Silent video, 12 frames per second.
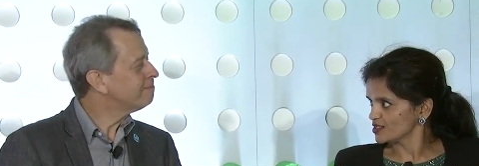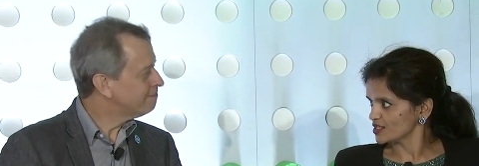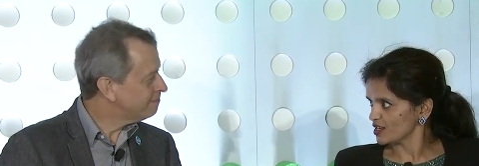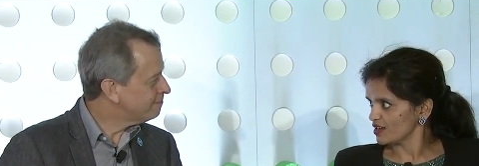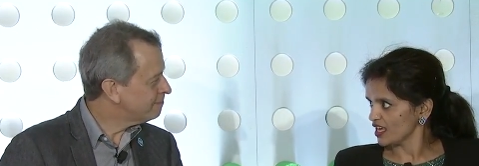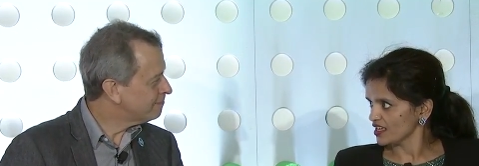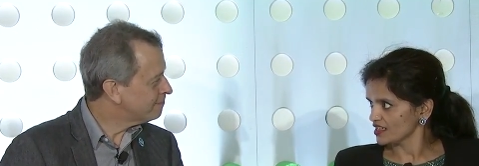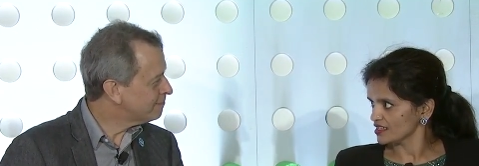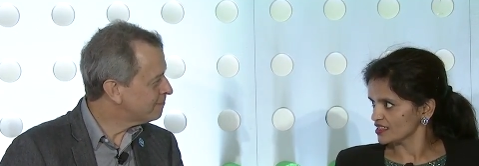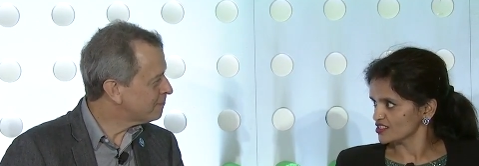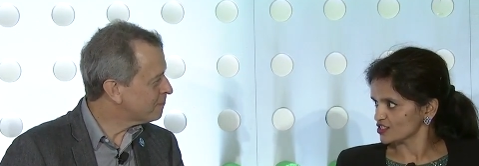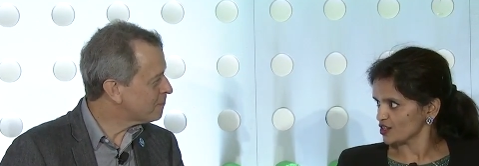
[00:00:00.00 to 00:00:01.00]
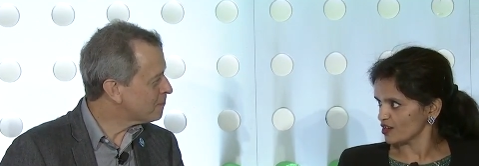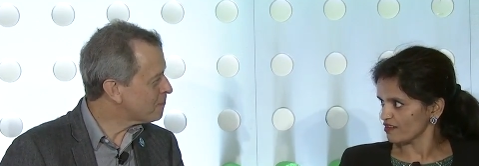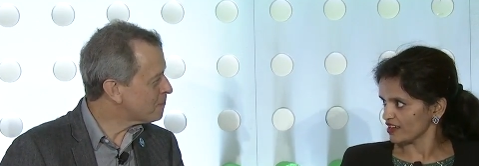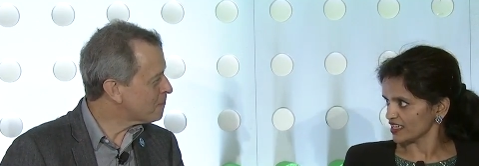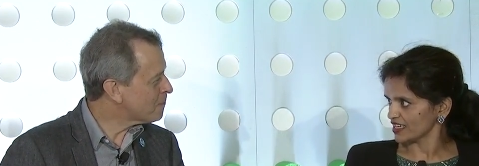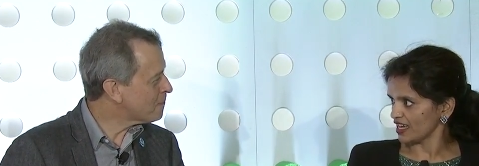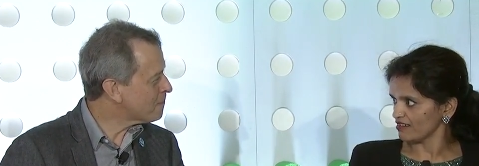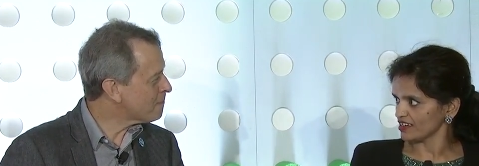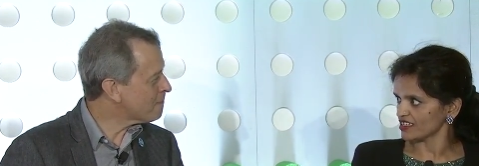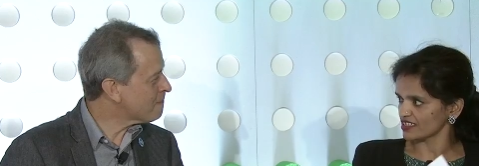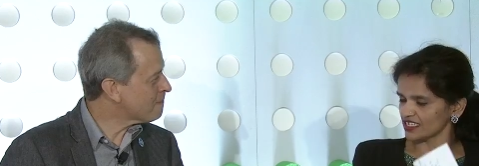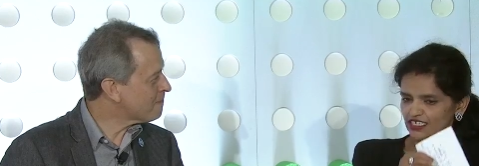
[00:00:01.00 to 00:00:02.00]
Speaker 1: So, hey, instead of like, I
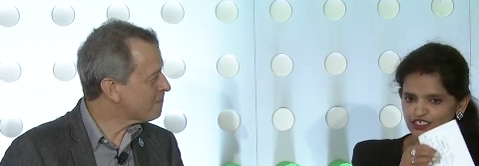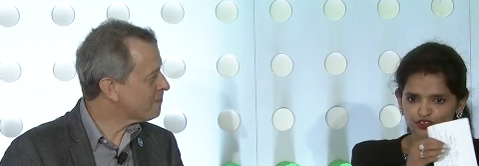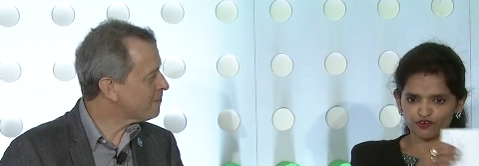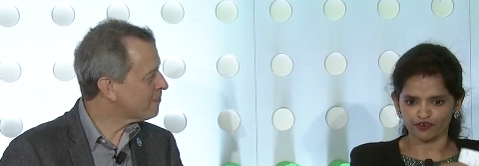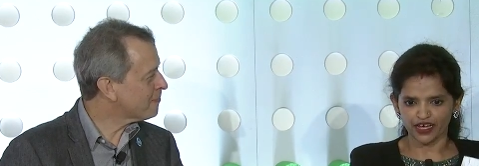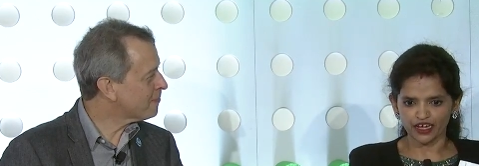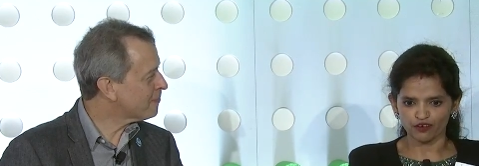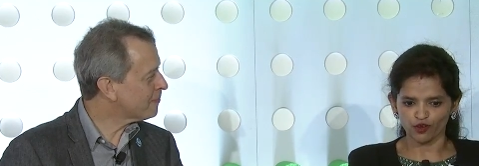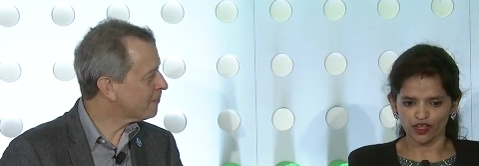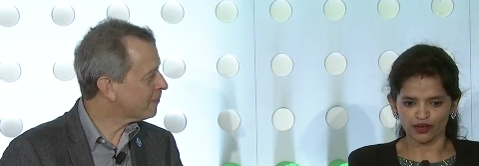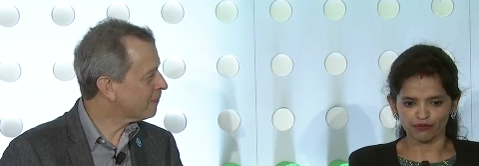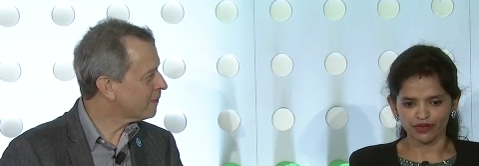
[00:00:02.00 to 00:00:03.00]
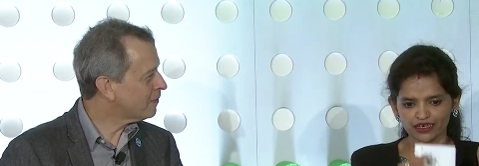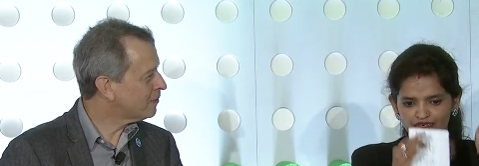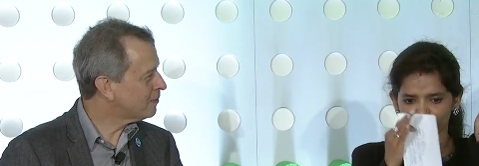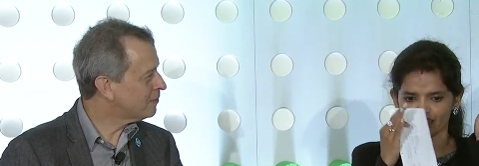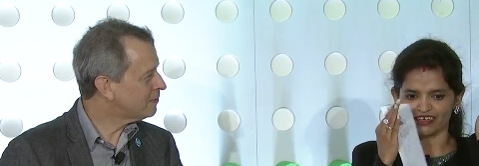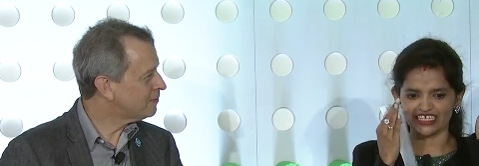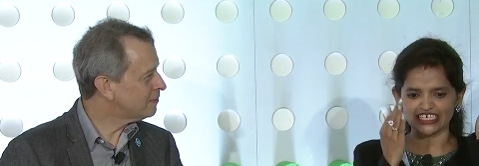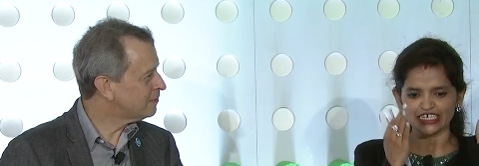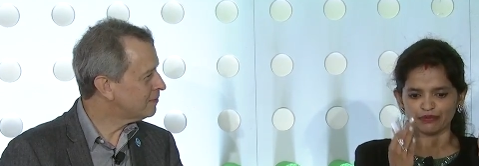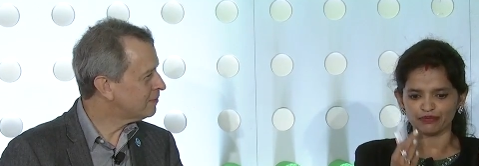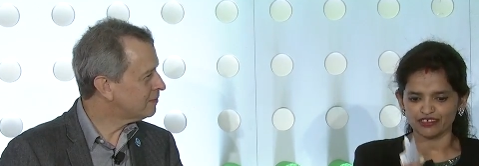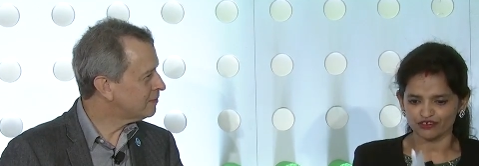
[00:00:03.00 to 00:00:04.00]
will create your firewall, but I will
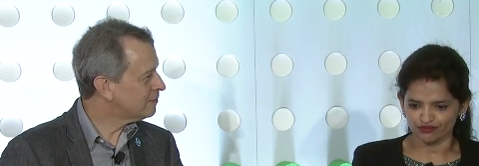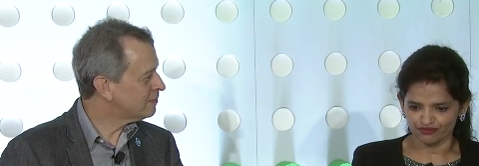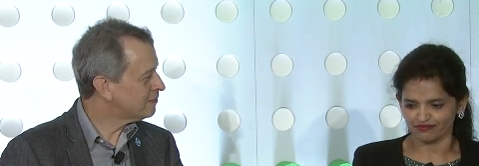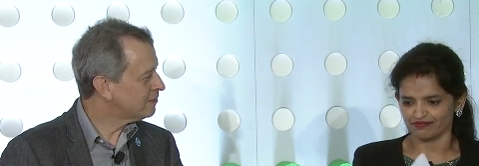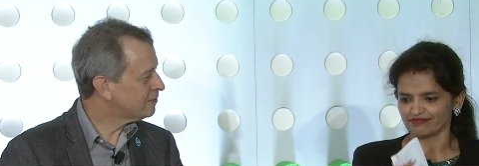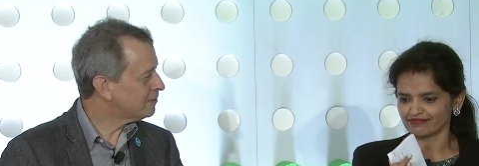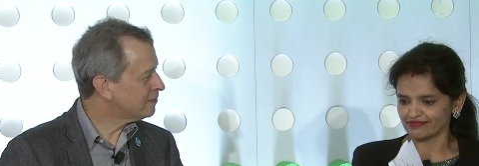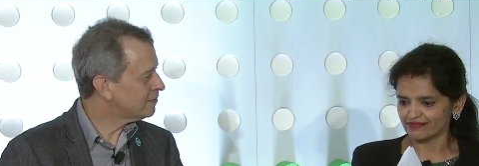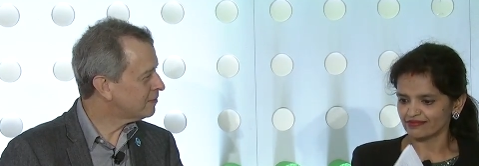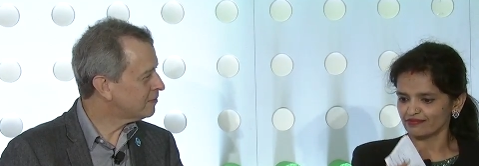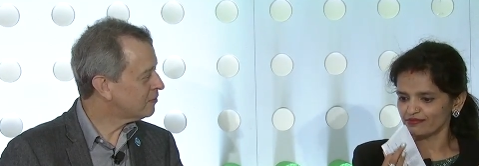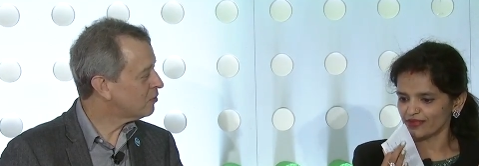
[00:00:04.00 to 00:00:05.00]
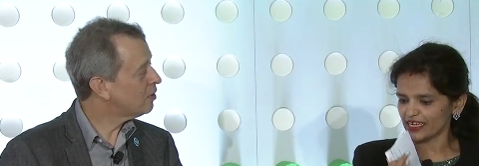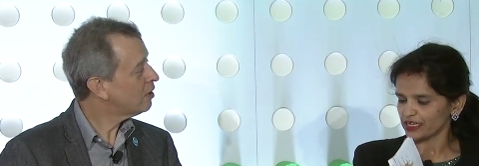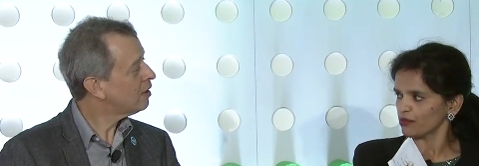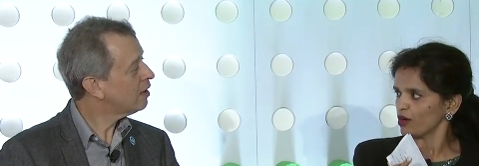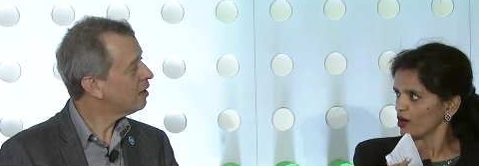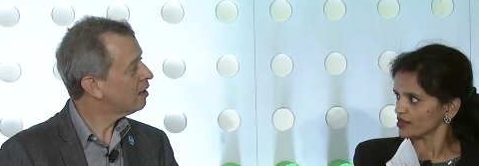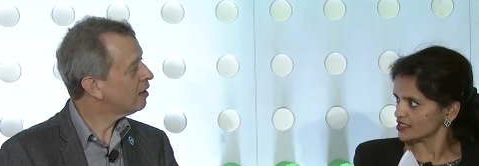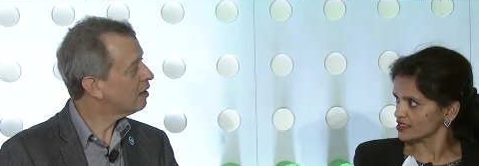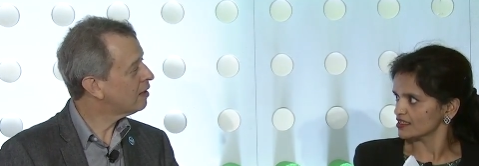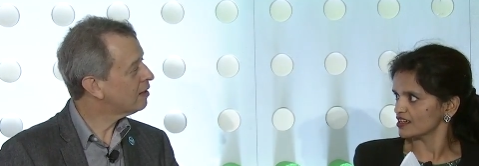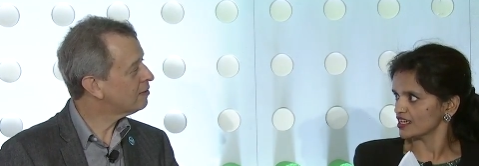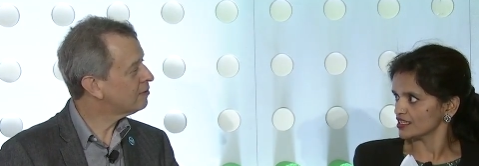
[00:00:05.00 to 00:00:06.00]
keep it like a box,
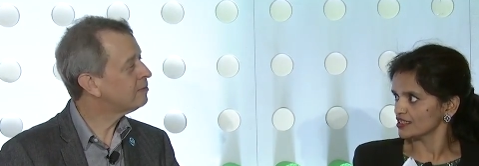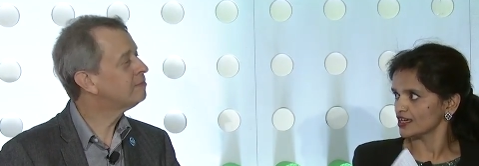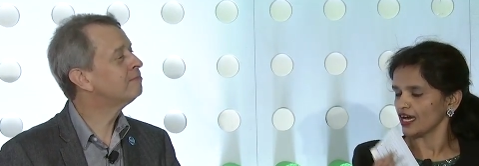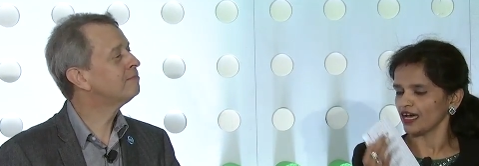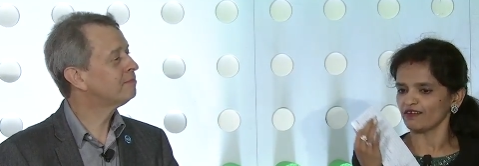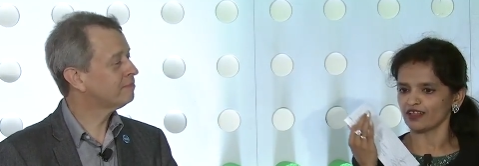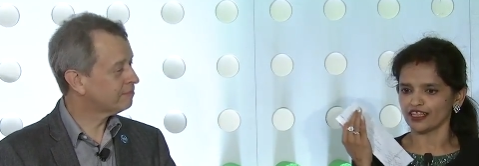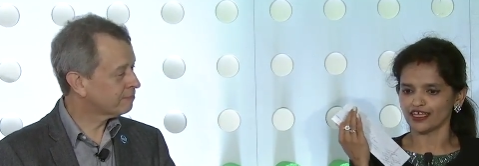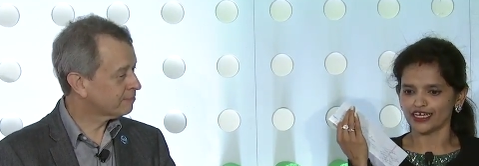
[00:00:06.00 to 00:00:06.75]
right? I will,